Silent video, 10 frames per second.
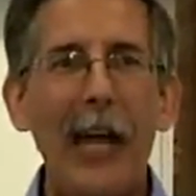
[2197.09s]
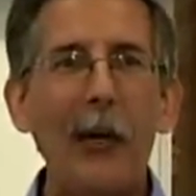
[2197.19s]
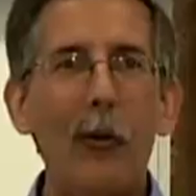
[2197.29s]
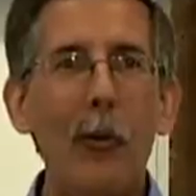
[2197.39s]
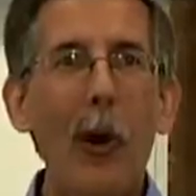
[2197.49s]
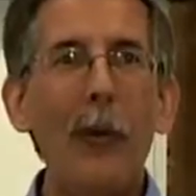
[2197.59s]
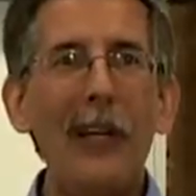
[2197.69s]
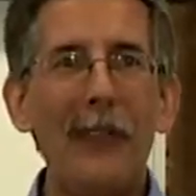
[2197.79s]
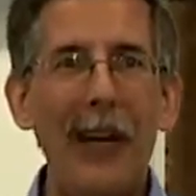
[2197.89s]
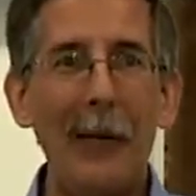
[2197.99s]
and
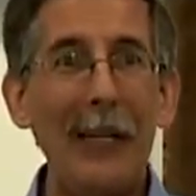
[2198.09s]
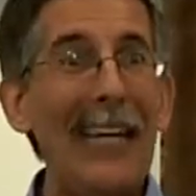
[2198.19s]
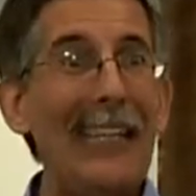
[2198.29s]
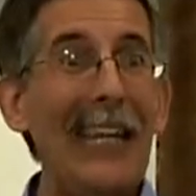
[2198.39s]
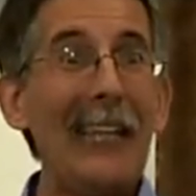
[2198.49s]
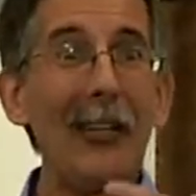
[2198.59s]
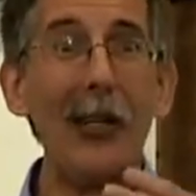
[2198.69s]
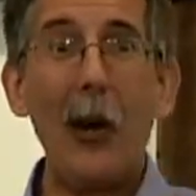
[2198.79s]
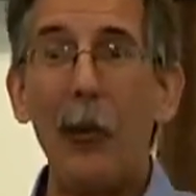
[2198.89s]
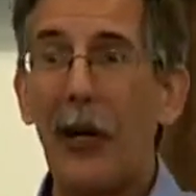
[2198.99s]
growing the family and getting
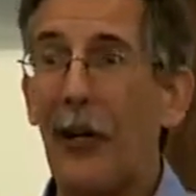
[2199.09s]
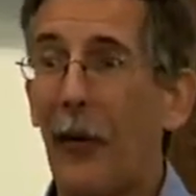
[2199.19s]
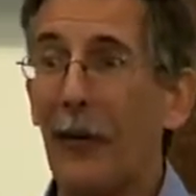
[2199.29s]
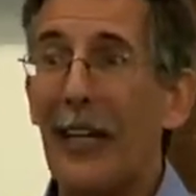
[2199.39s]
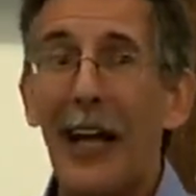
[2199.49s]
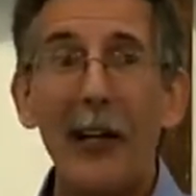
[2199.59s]
to know one another